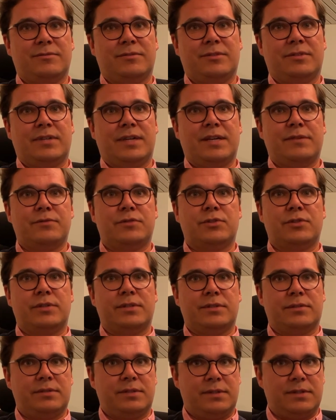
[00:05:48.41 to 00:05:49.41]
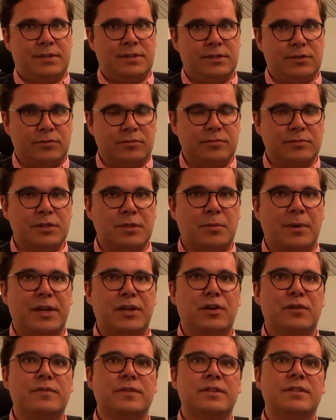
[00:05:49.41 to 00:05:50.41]
you have to go to the loo quite
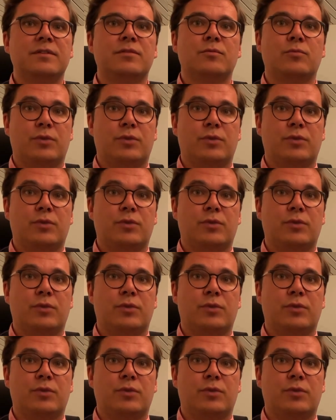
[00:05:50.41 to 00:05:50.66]
often,